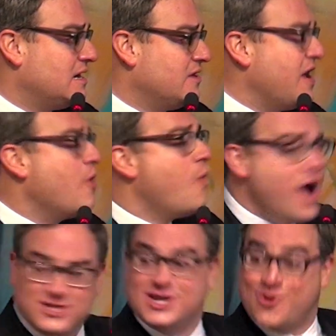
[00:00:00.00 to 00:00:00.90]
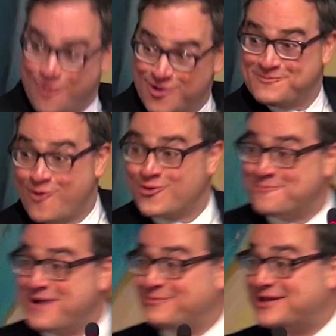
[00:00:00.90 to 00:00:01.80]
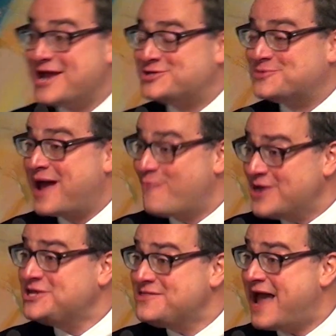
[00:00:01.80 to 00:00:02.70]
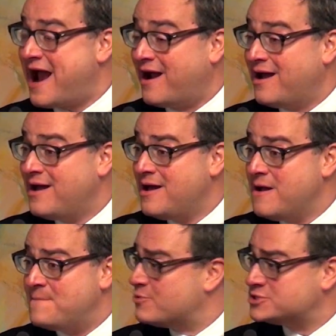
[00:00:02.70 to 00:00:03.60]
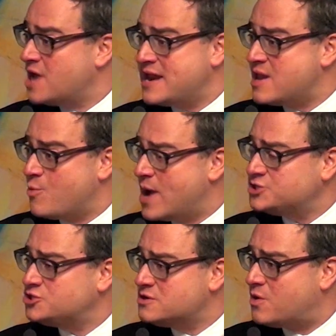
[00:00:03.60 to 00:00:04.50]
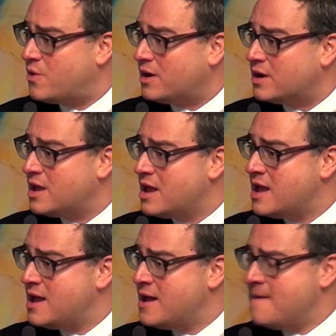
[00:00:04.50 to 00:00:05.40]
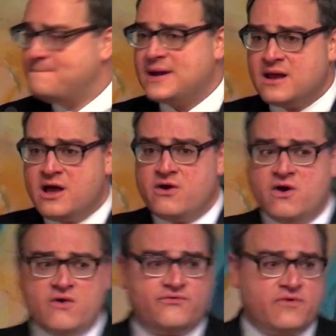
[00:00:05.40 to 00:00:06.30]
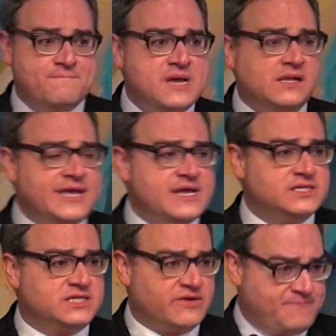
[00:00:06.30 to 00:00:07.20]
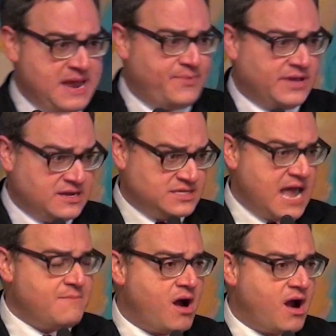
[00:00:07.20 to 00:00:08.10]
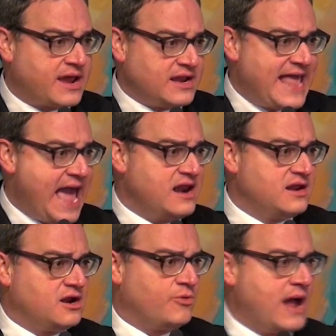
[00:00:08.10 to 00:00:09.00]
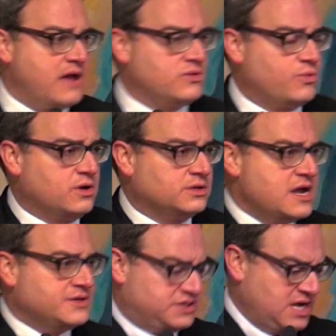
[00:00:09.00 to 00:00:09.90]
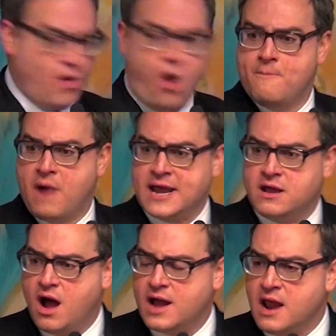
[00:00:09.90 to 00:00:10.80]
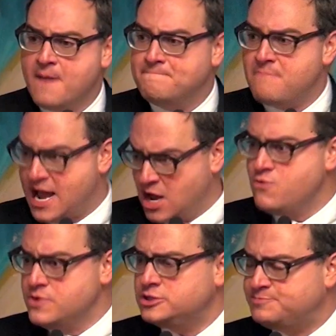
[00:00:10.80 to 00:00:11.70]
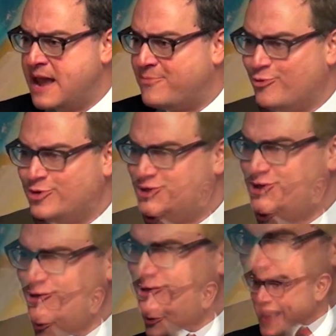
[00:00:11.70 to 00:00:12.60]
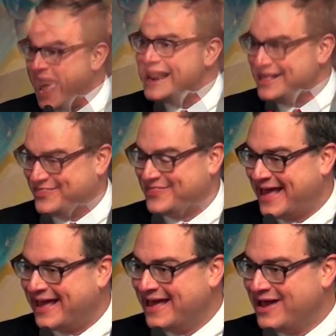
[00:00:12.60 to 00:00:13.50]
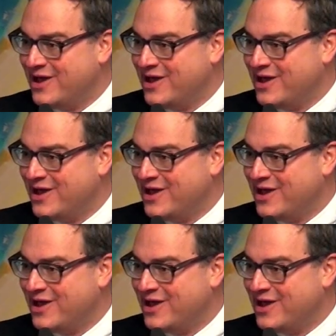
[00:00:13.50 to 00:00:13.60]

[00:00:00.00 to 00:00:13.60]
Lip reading: There was a court-ordered publication ban, wasn't there? But it was not any Western court. But for millions of people in Denmark and Canada and around the world to see, oh my God, my own newspaper, which shows me anything,